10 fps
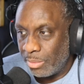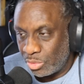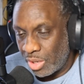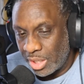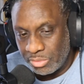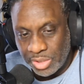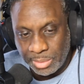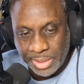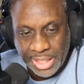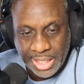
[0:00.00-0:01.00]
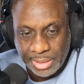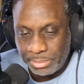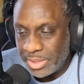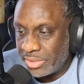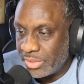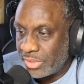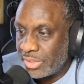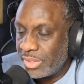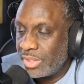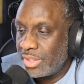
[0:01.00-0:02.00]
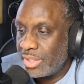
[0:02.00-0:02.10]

I'm trying to run a mechanic business.